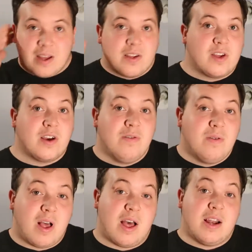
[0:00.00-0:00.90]

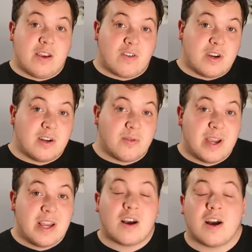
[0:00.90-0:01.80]
So, earlier on in the
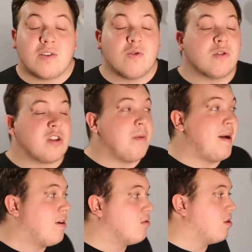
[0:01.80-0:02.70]
week I talked
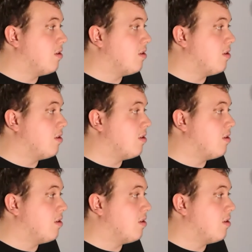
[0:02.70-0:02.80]
about